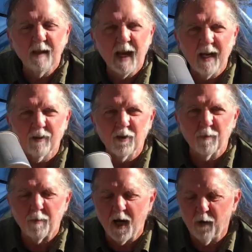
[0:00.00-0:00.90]
handle the
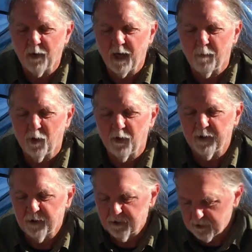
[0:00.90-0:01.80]
pot without burning
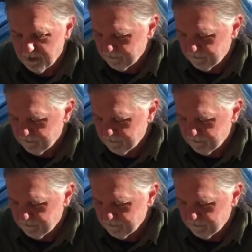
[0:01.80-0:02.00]
yourself.